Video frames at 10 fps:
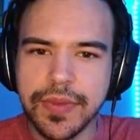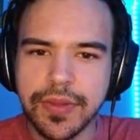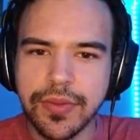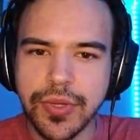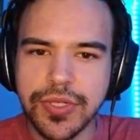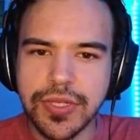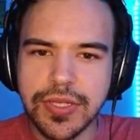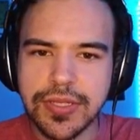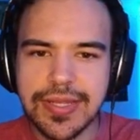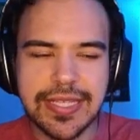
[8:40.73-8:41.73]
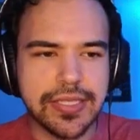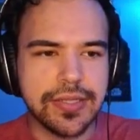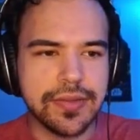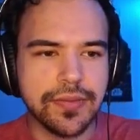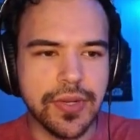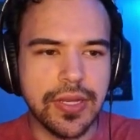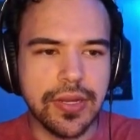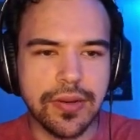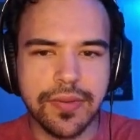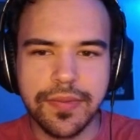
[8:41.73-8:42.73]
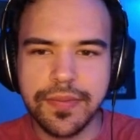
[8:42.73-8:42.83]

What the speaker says: which is this right here.